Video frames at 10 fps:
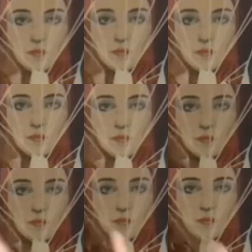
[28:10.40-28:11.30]

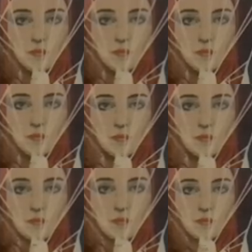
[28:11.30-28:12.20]

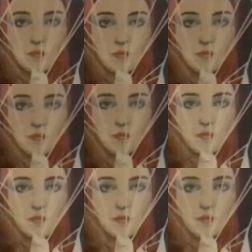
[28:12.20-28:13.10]

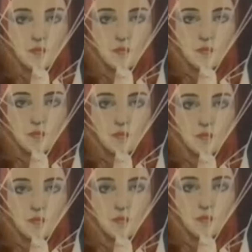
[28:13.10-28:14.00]

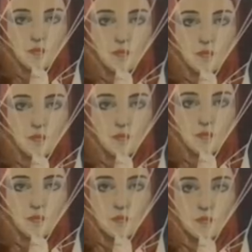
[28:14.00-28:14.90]

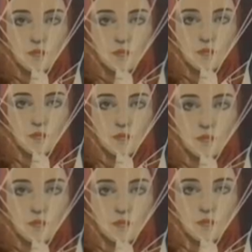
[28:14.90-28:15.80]

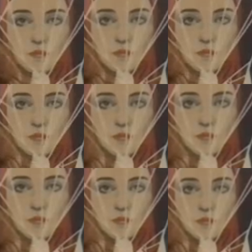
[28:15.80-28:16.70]

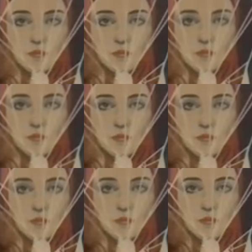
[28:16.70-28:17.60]

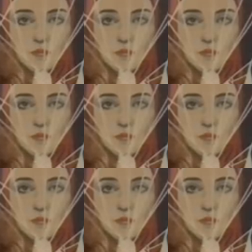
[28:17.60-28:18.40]
This person isn't speaking.